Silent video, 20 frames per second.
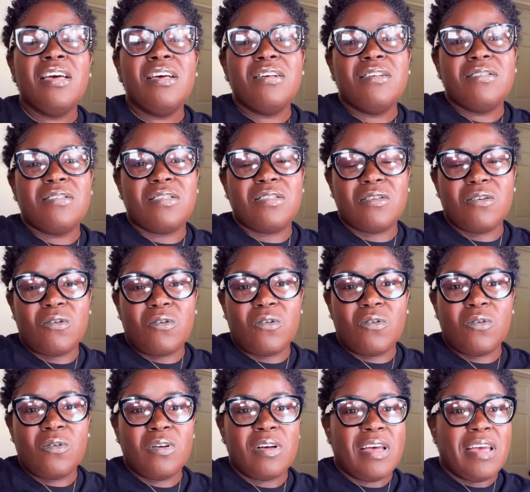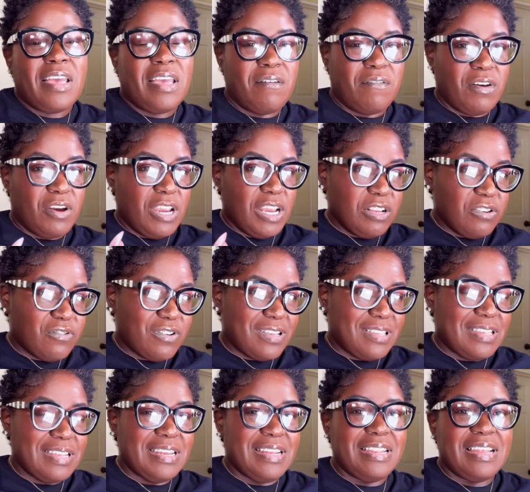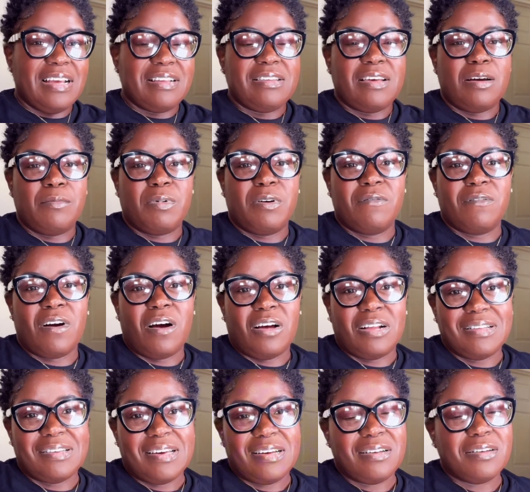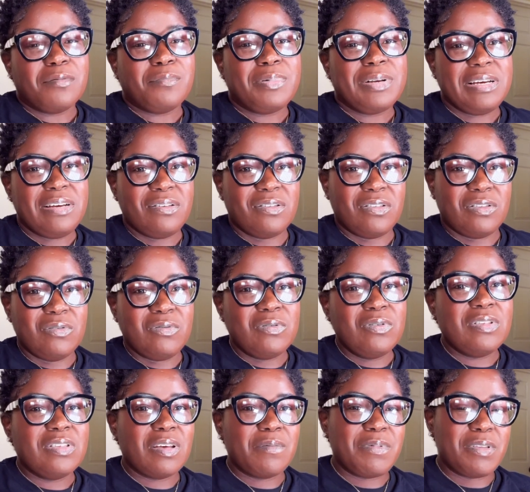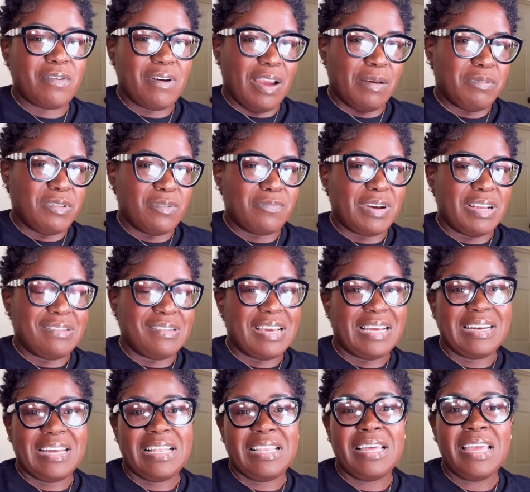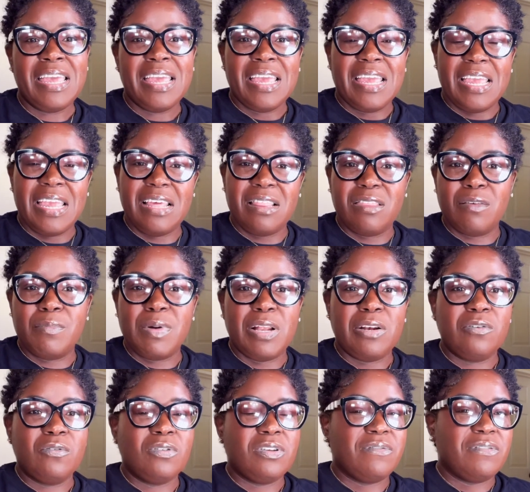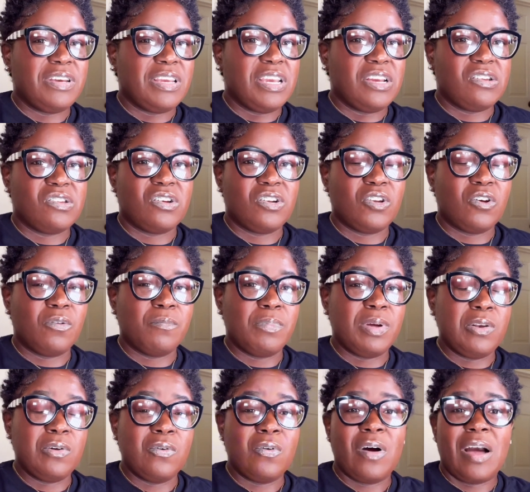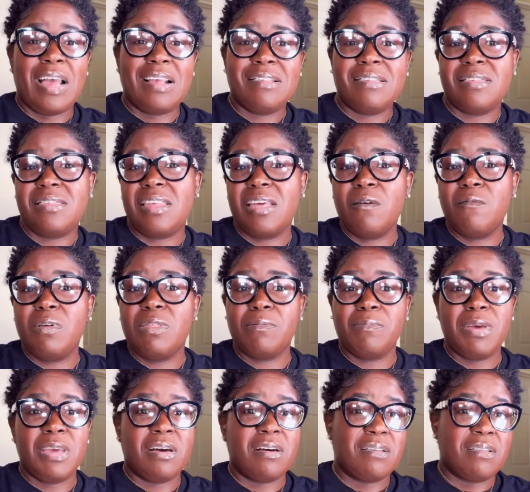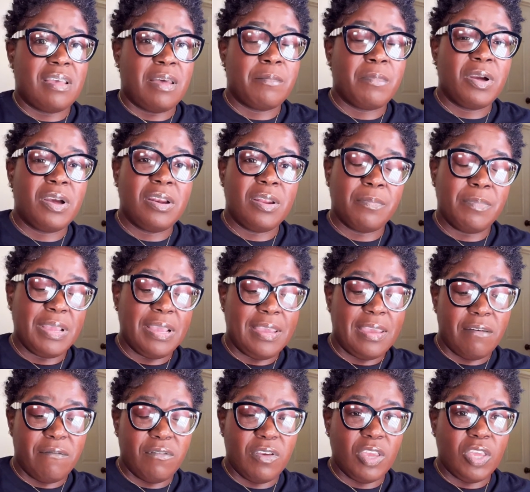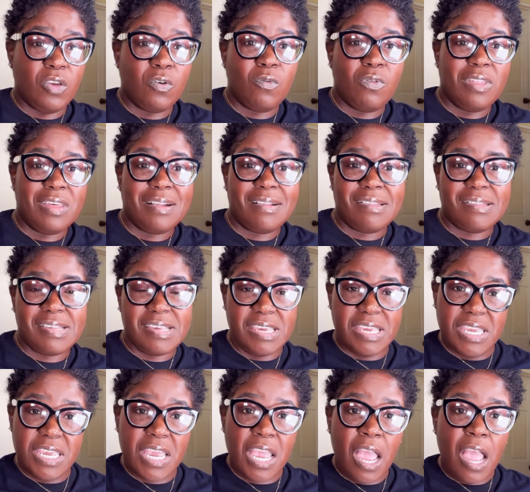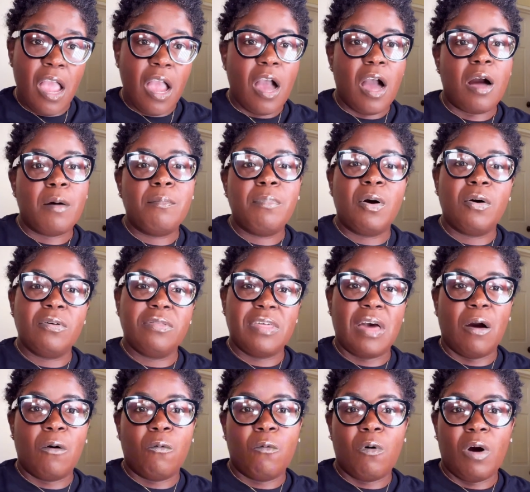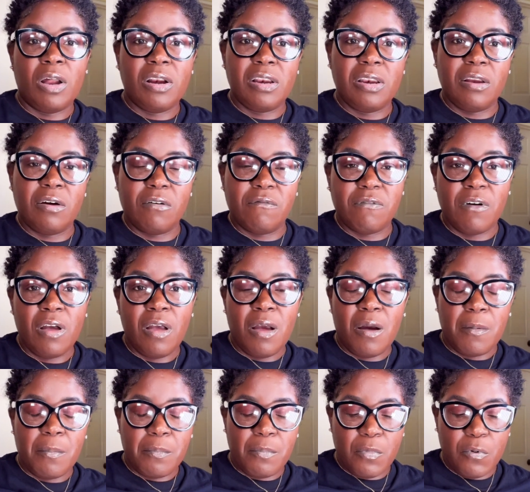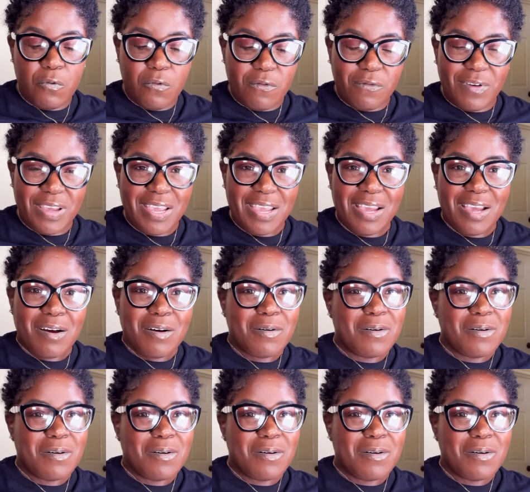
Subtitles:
So if you're interested in that type of content, please do subscribe to my channel, hit the bell notification down below, and stay with me because I'm gonna be giving you the tea about that One Love movie,